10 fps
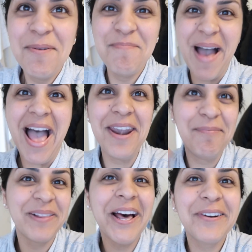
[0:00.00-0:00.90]

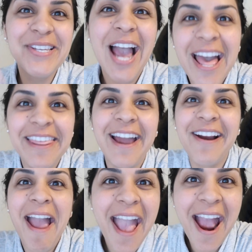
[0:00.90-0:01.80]
men blow dry
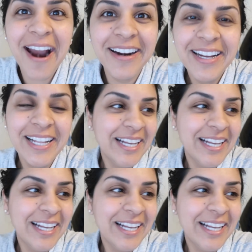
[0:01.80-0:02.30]
their hair.